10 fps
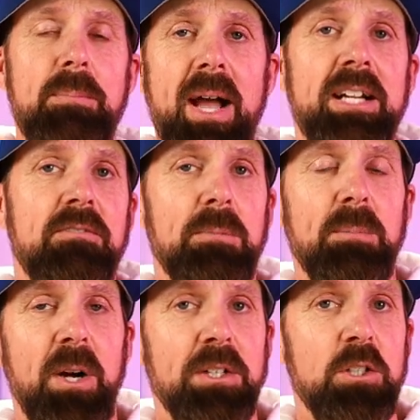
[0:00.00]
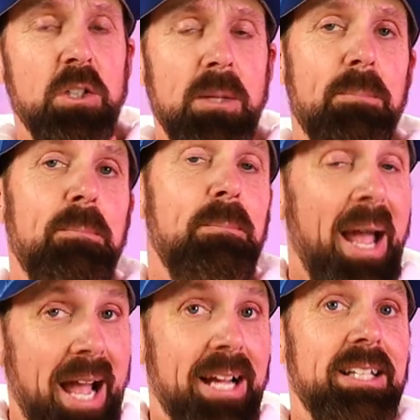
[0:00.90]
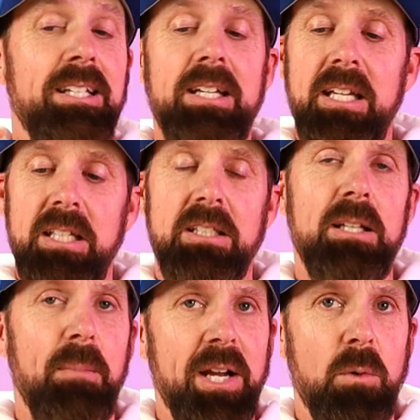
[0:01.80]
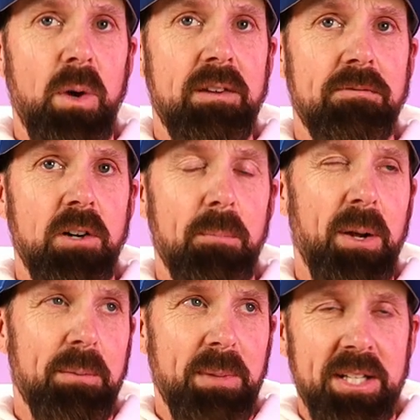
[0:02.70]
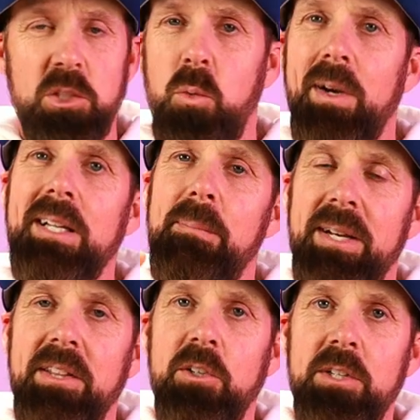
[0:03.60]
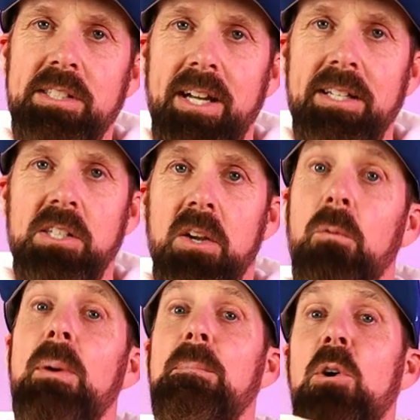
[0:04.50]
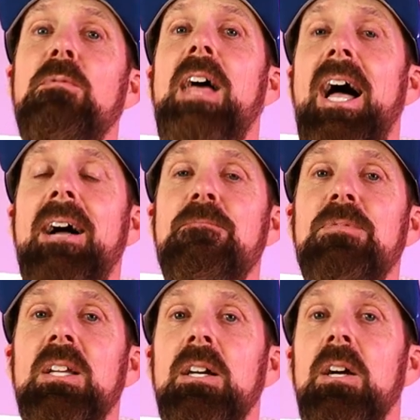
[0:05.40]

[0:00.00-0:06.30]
the patty from the bun, cook the patty in the microwave for about a minute 20 to minute 30 seconds, remove that,